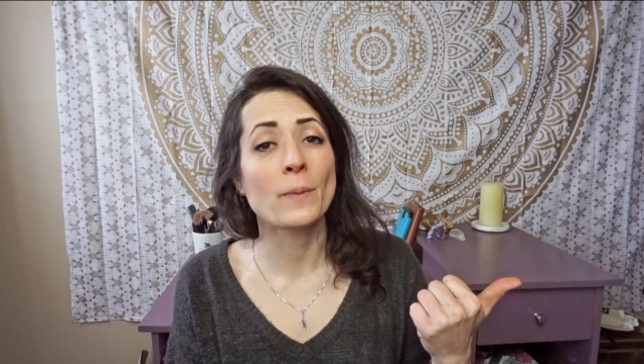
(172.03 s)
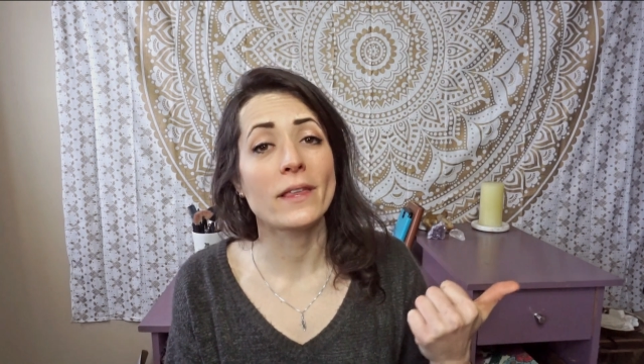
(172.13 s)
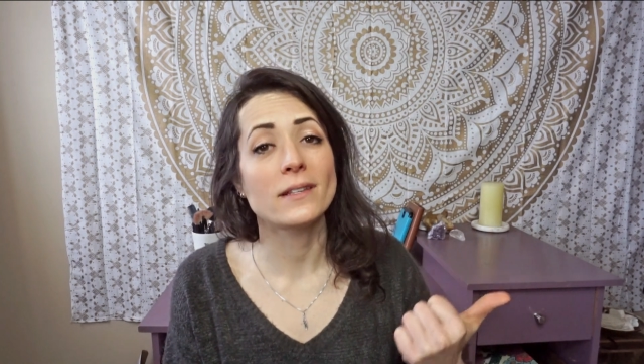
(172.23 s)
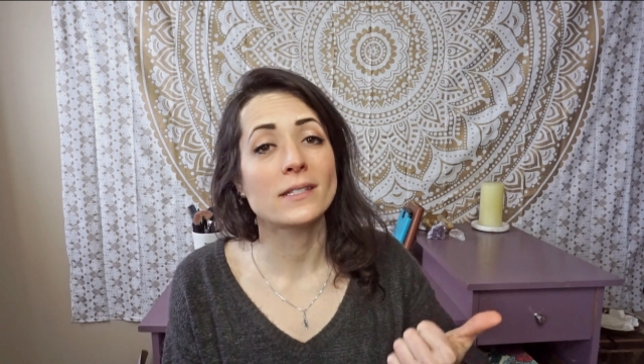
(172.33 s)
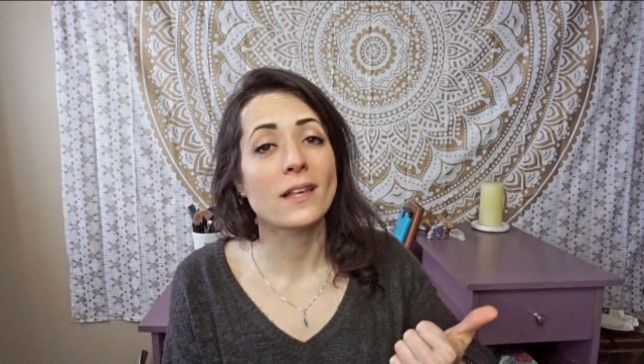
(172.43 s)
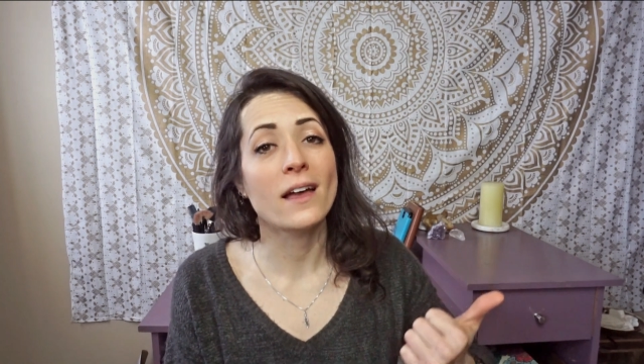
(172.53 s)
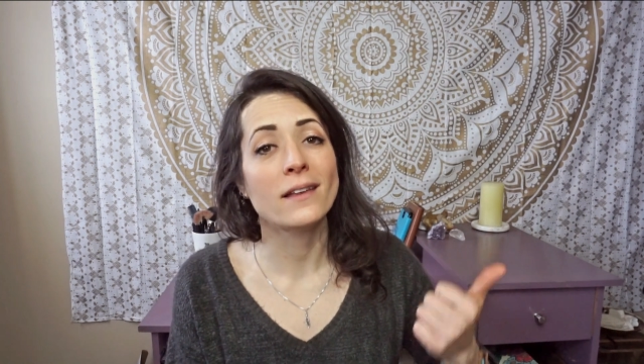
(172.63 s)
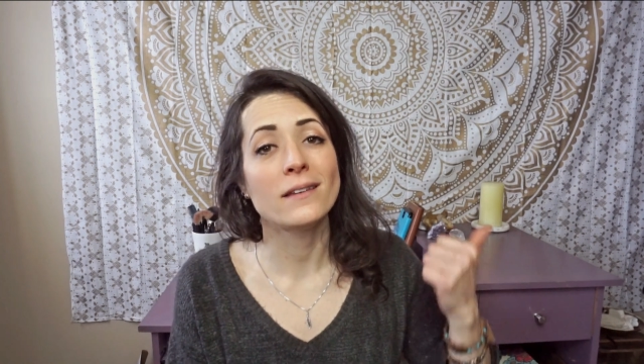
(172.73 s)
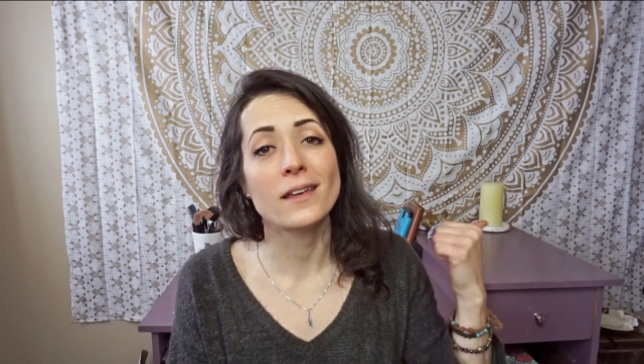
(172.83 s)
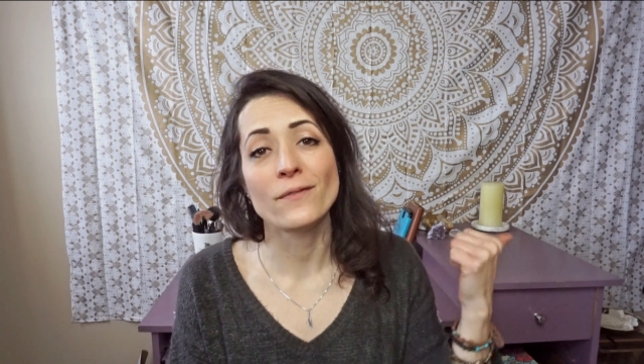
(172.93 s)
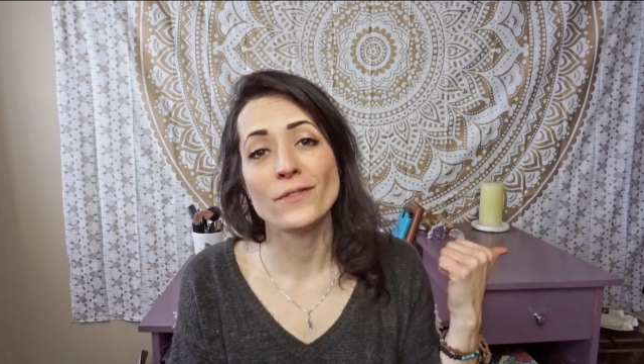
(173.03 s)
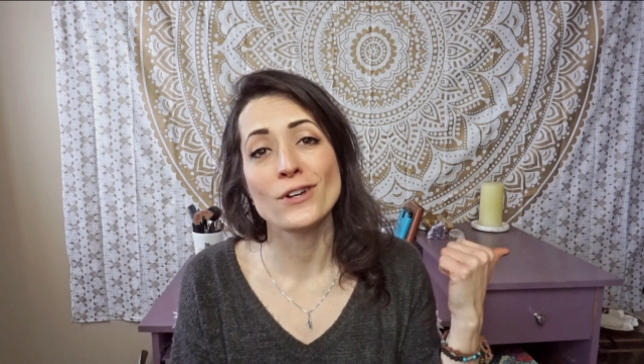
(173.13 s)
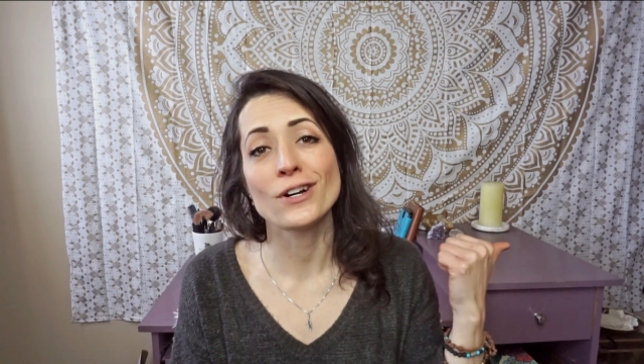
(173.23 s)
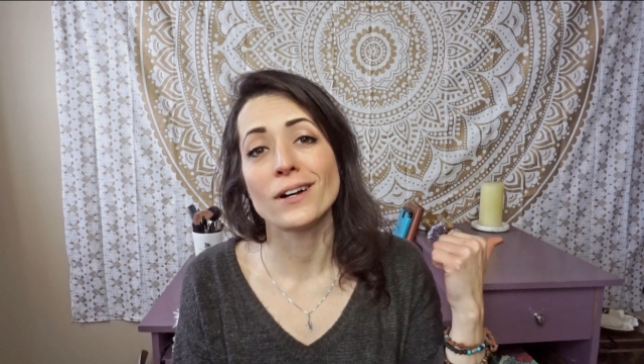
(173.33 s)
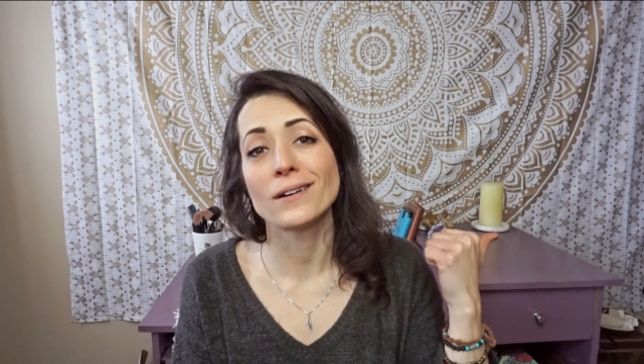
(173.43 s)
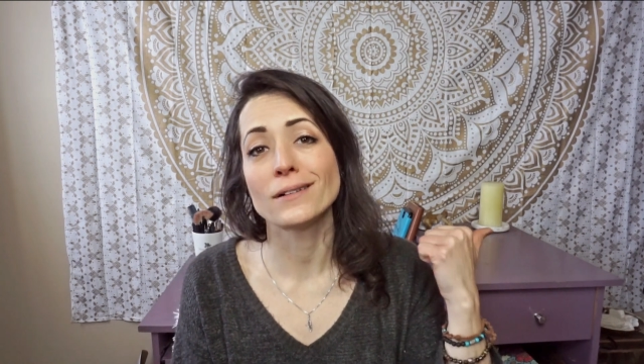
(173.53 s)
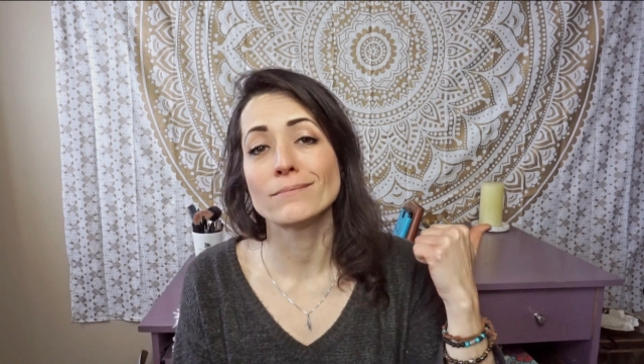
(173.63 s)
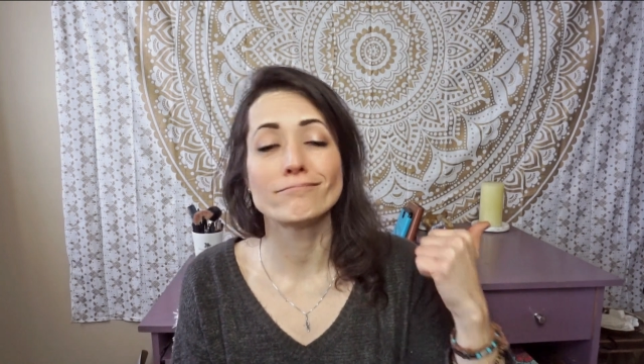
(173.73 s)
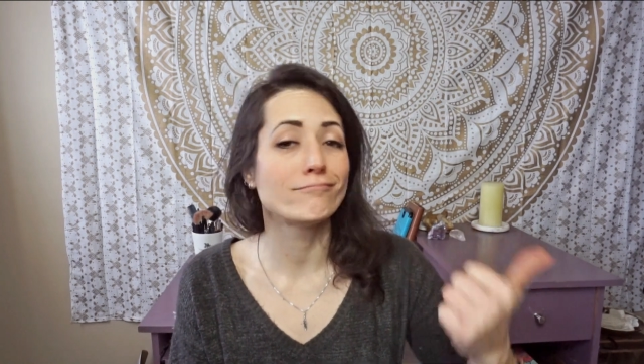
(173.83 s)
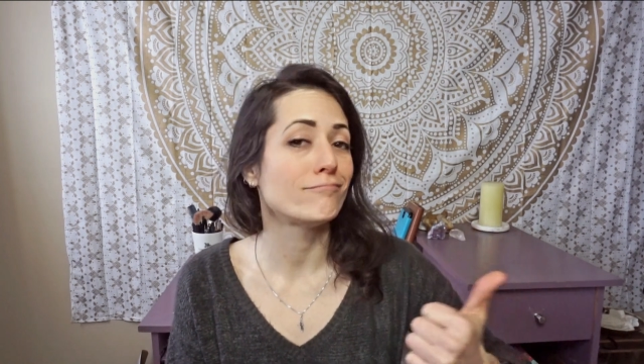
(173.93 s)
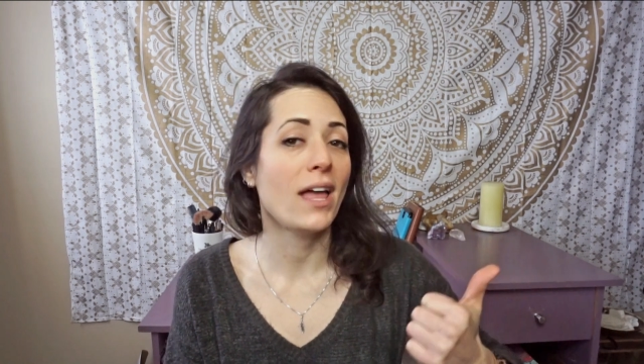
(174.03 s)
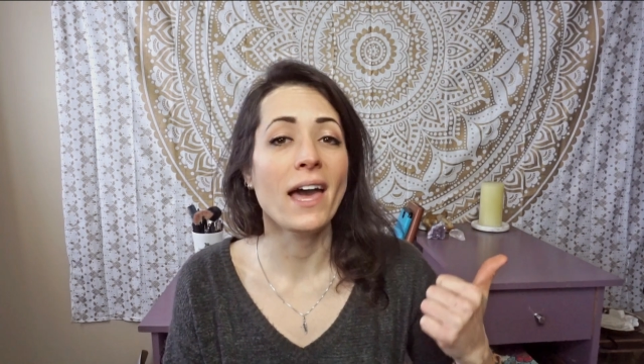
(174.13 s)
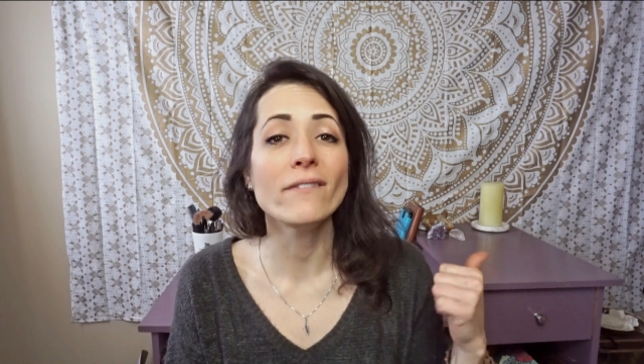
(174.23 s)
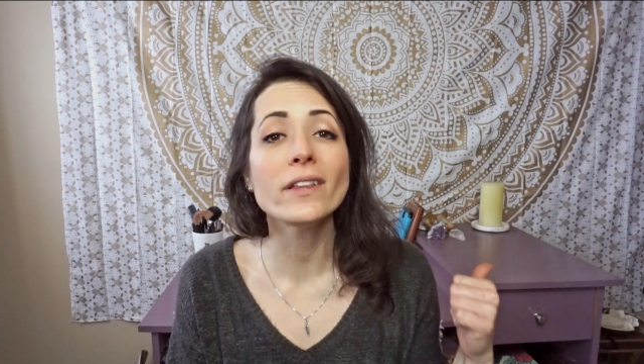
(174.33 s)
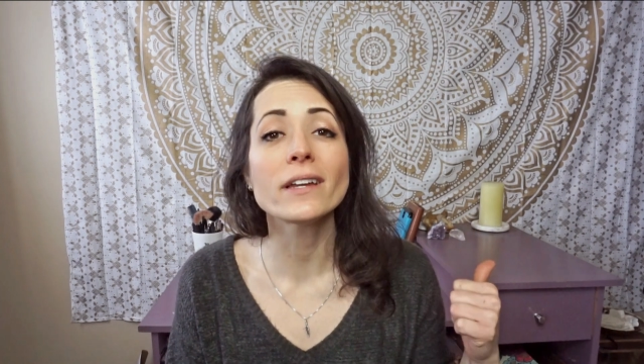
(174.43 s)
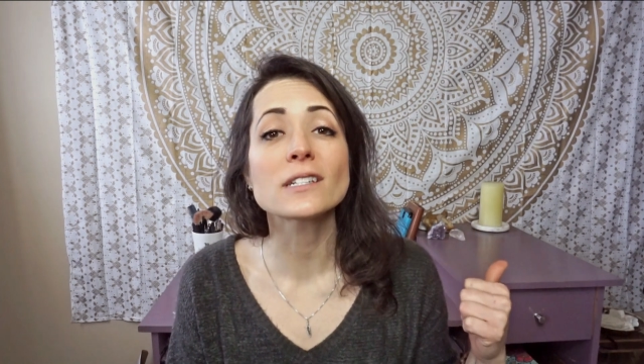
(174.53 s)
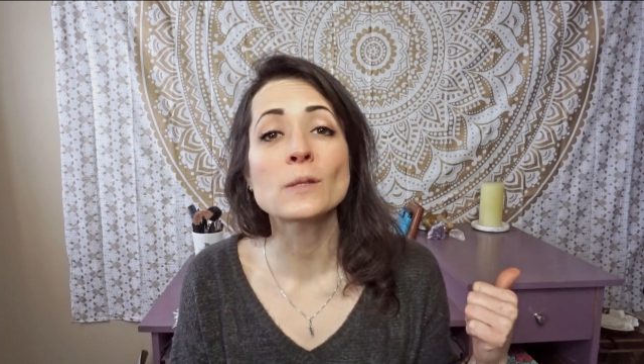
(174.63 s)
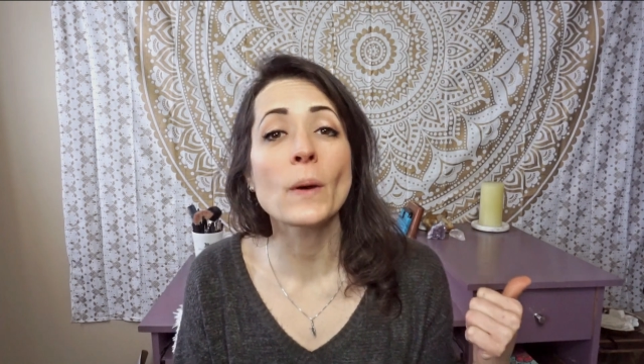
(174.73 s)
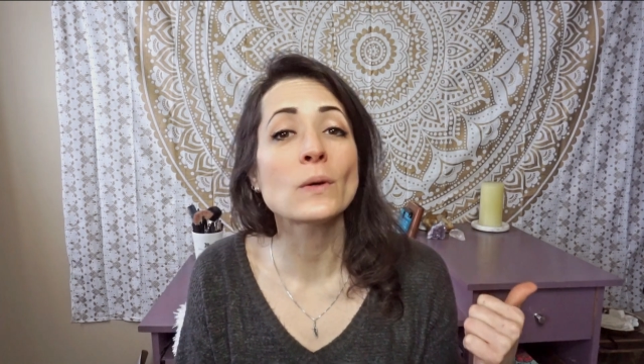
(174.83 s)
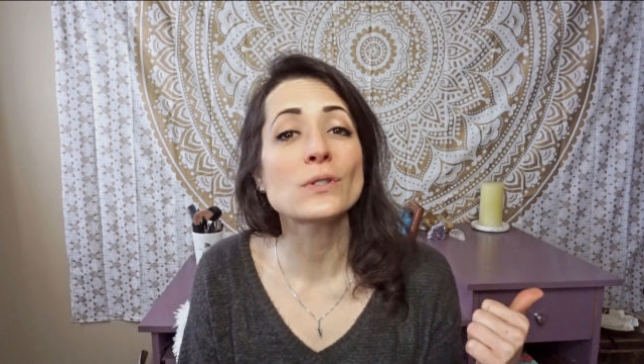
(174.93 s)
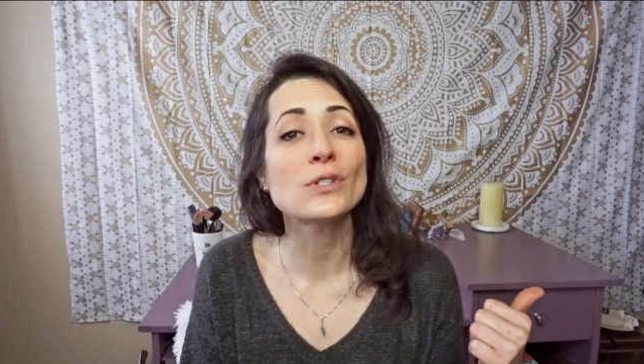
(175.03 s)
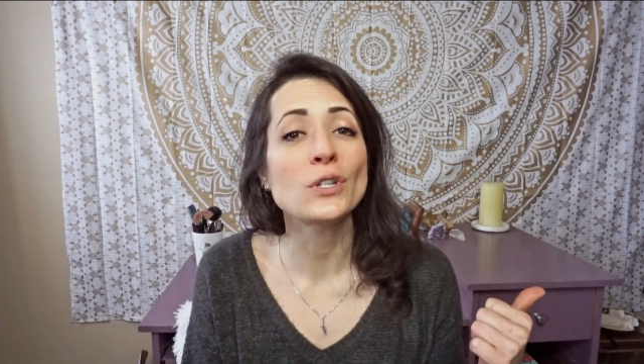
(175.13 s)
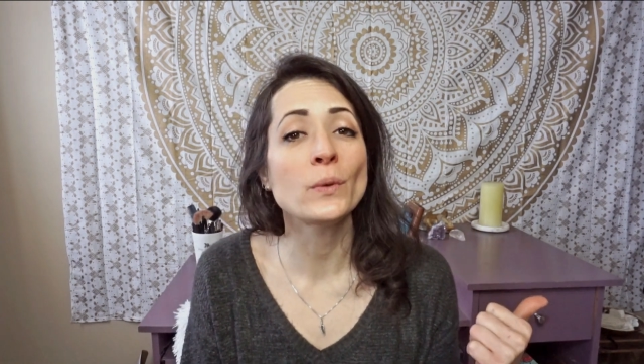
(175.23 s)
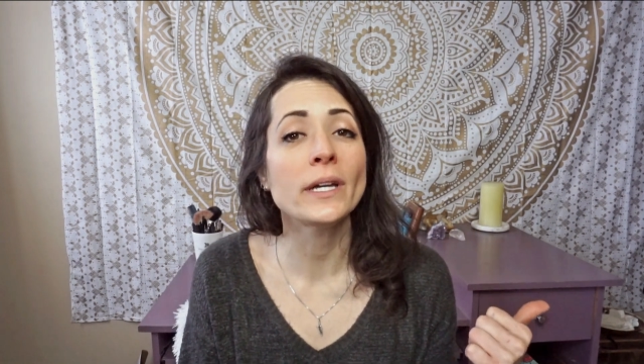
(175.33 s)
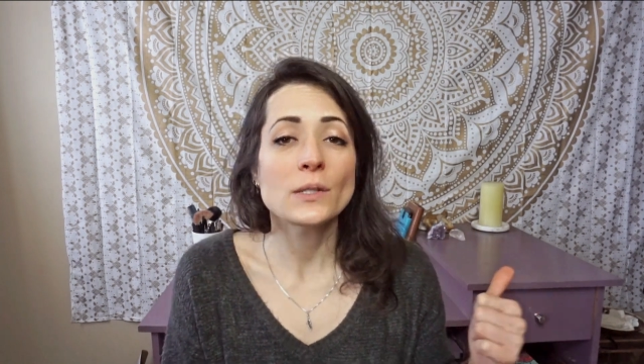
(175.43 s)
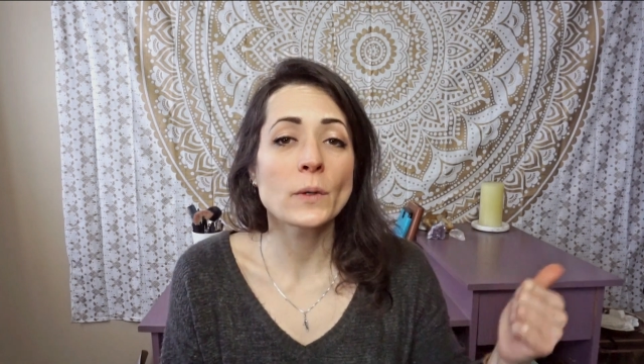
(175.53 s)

by the sun if you're heavily exposed to it.